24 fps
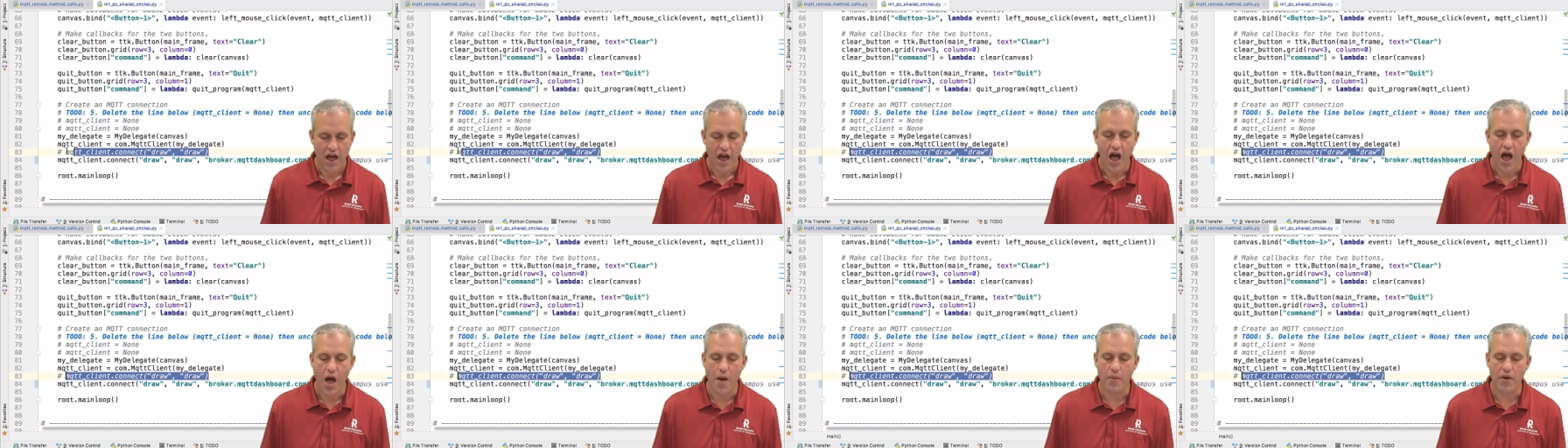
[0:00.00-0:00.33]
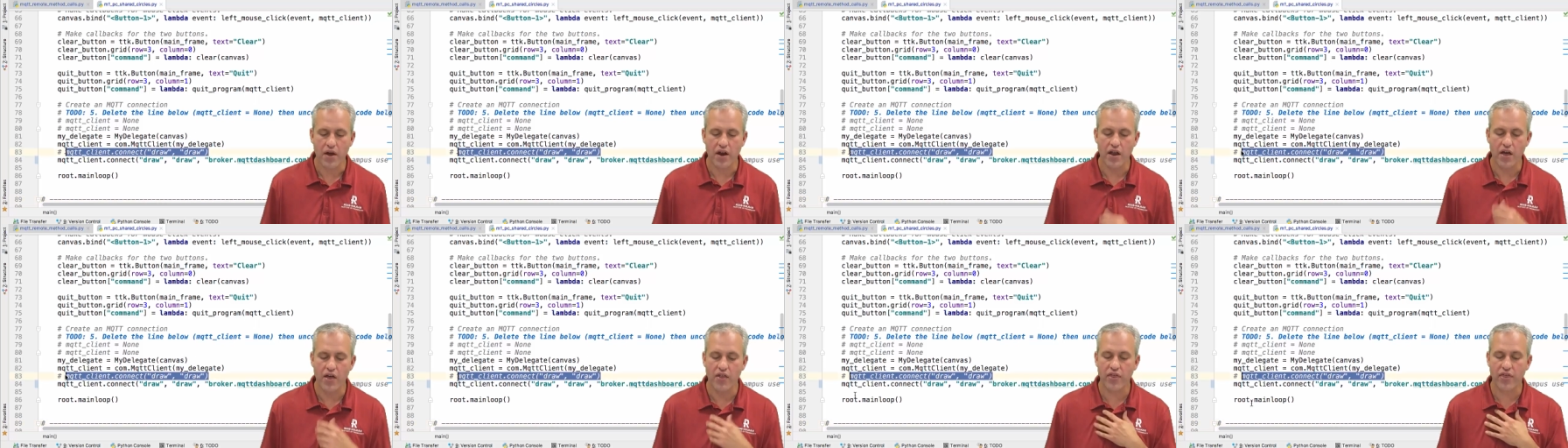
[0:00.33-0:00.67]
Um,
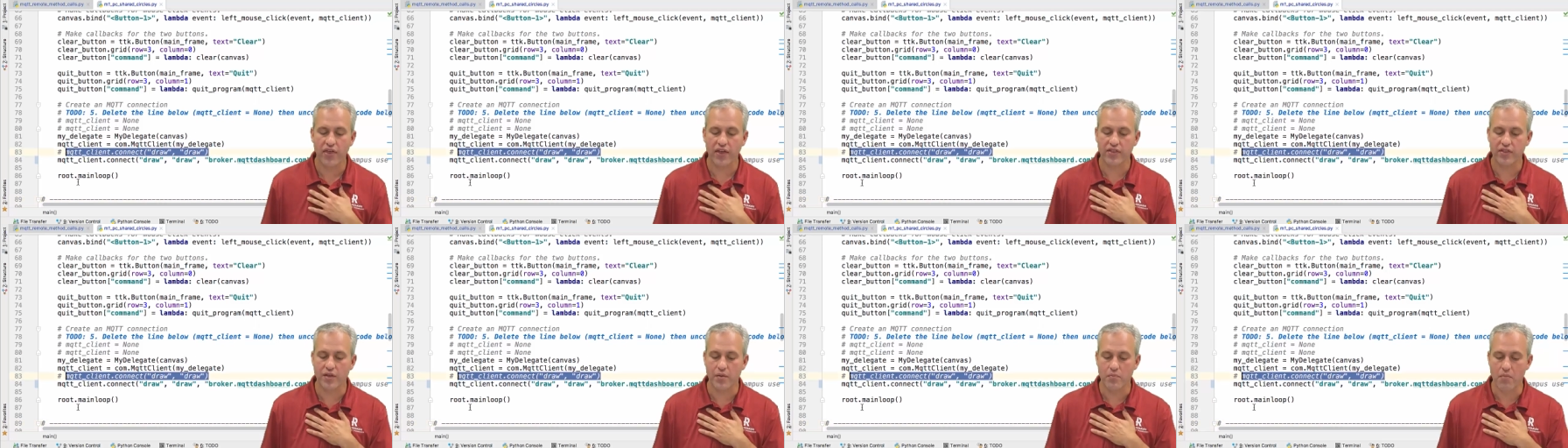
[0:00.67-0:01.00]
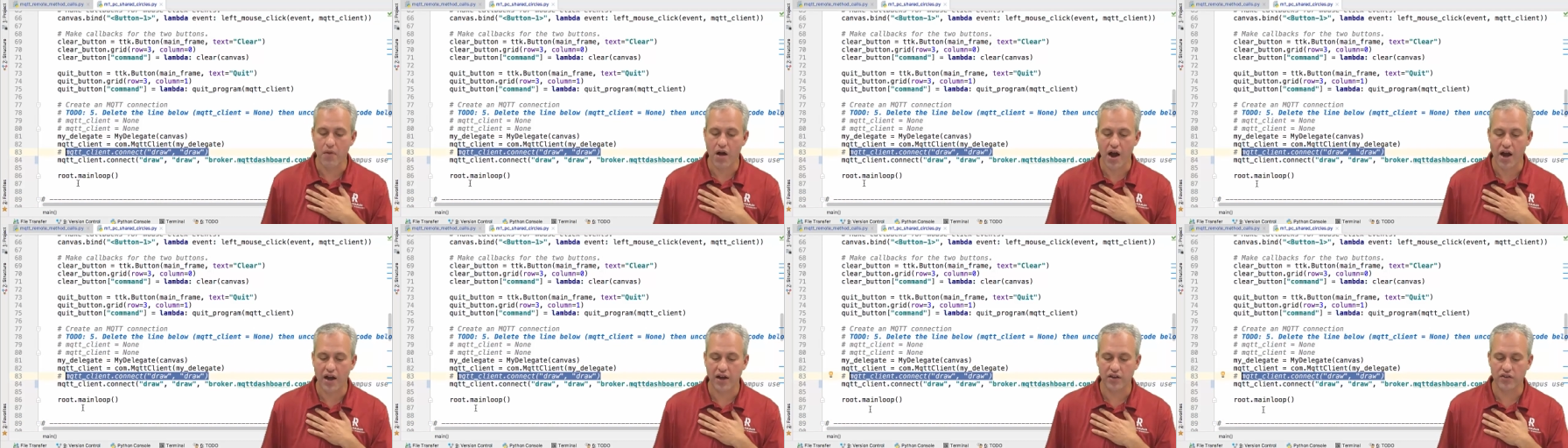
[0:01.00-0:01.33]
another thing that
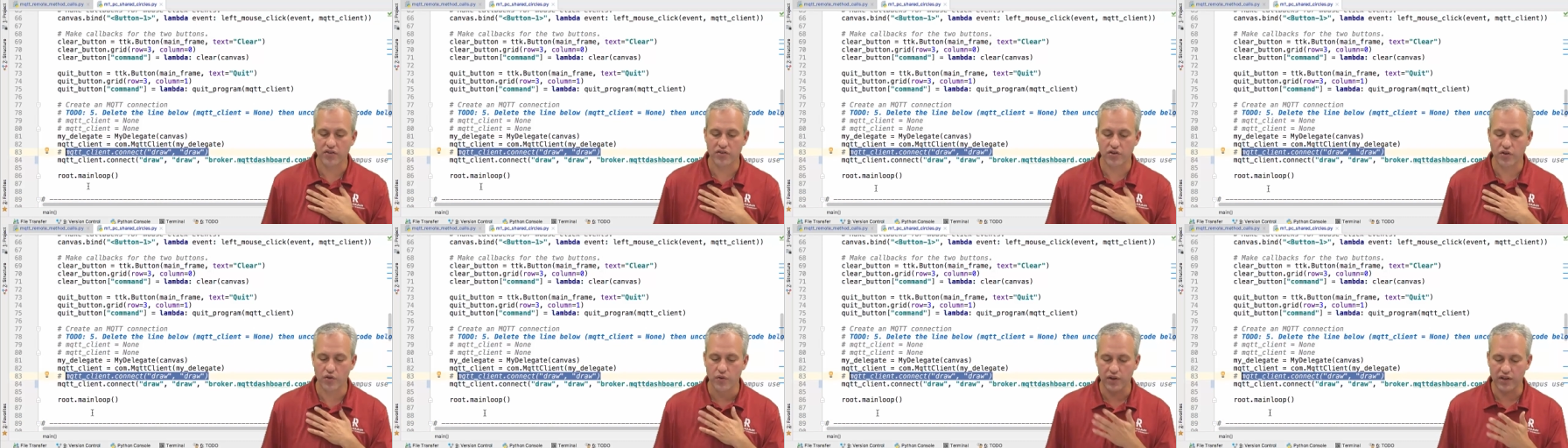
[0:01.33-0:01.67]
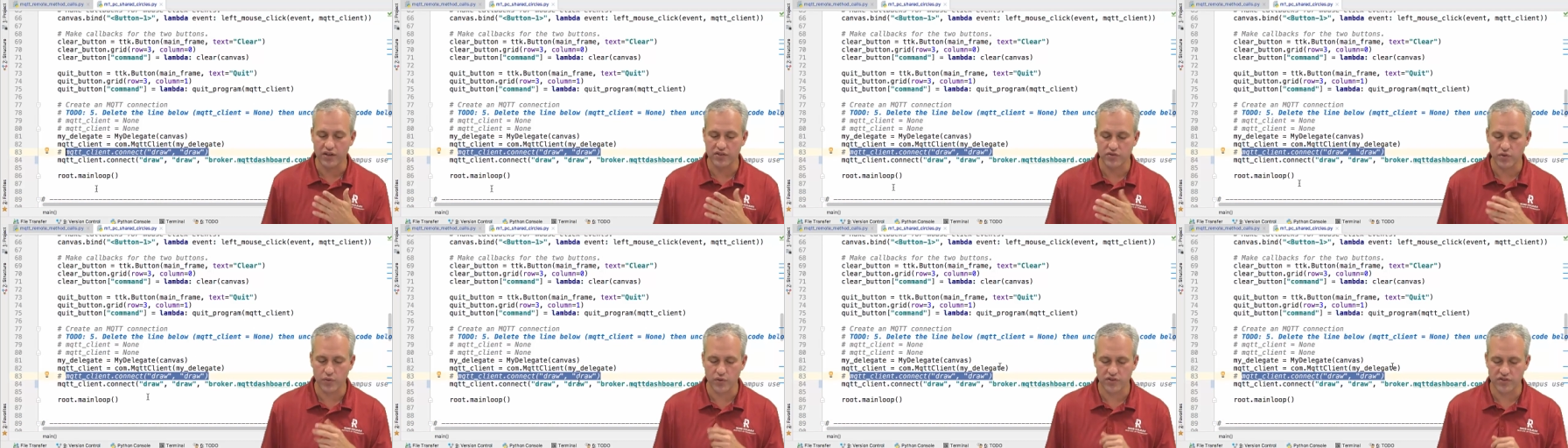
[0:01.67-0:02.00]
mine is
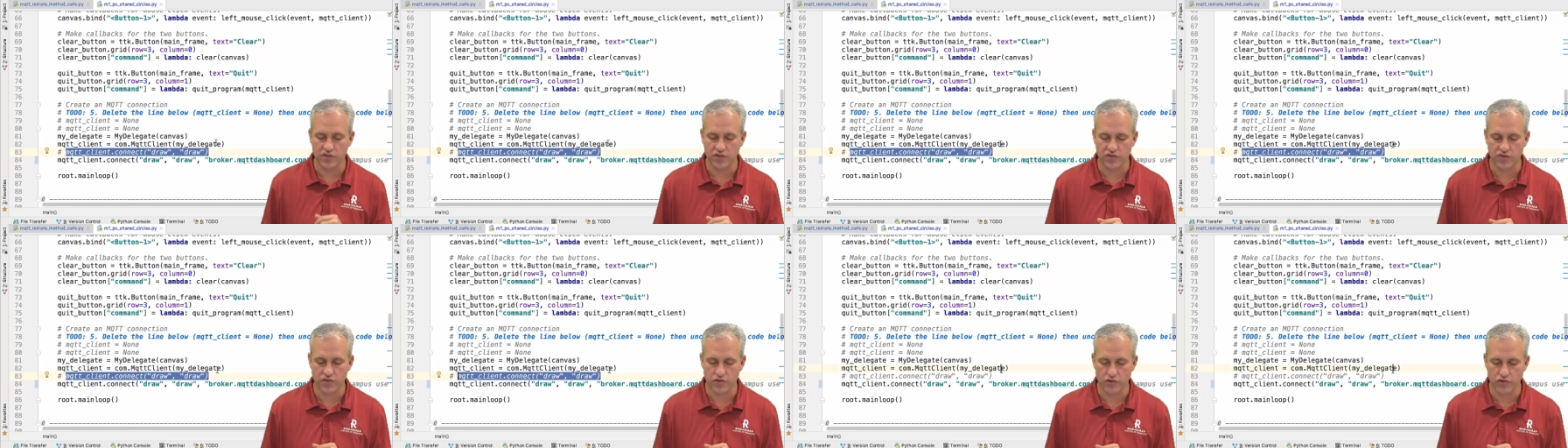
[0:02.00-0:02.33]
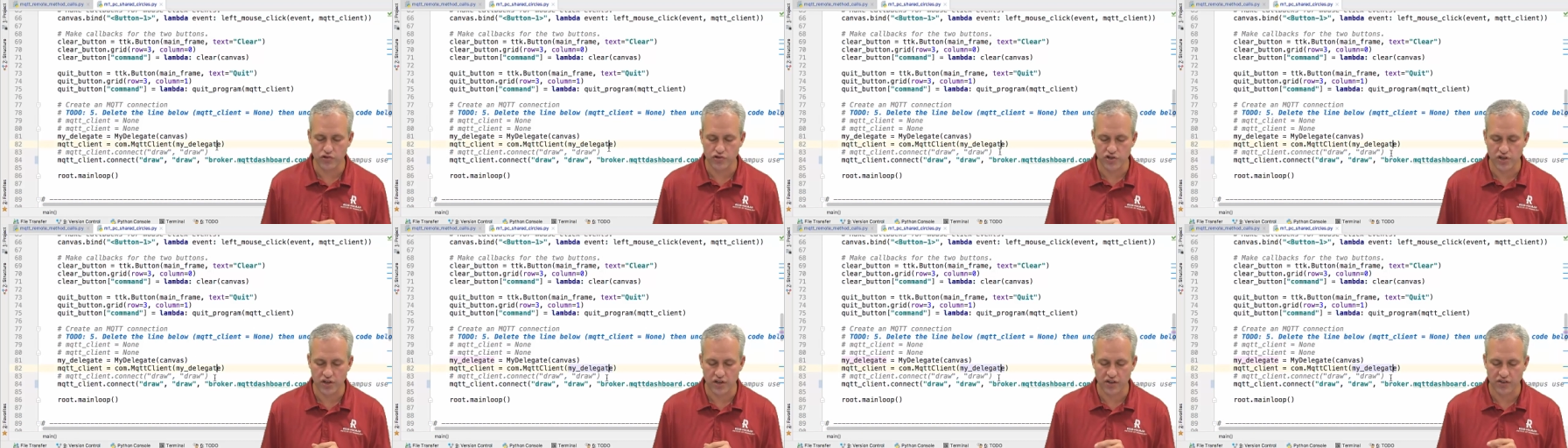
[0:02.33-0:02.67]
doing, so it's a
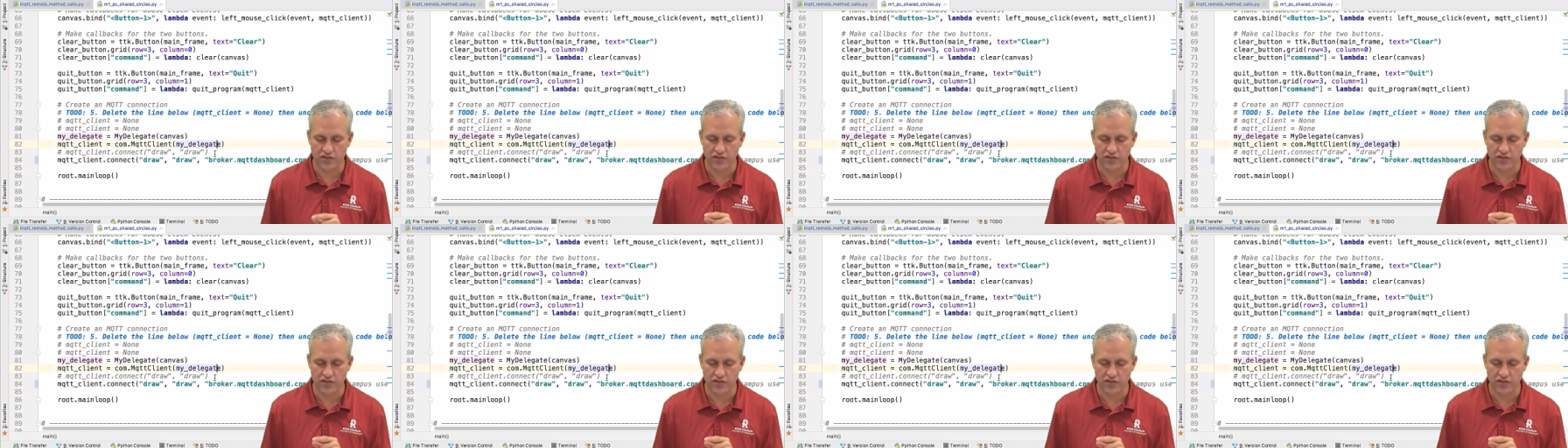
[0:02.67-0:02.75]
solution,